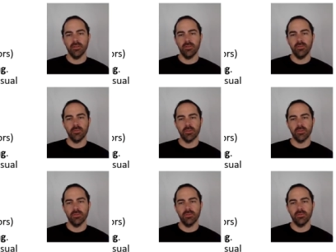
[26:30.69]
of,
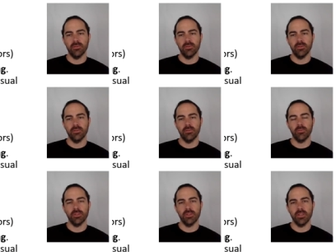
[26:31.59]
of uh,
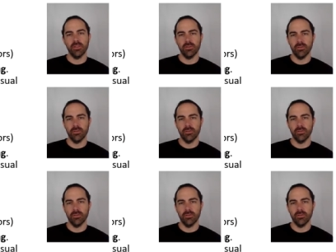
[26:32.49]
representation